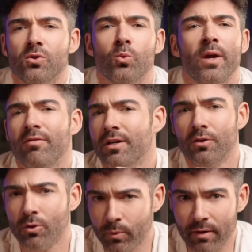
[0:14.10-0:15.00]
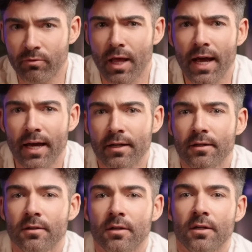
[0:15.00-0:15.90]
waving a little red flag.
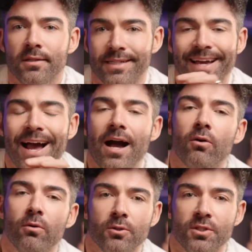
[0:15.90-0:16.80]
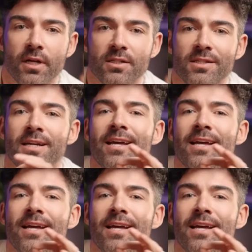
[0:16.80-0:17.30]
It's a cockroach nest